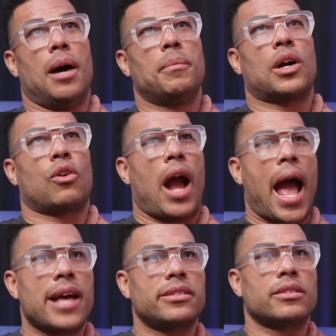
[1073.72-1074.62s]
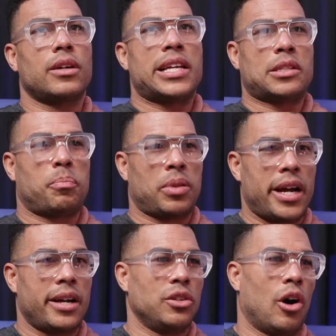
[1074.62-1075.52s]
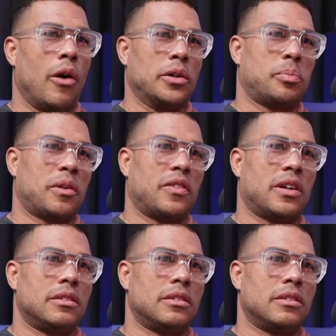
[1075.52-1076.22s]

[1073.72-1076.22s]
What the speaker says: Grass, as a player, you always prefer.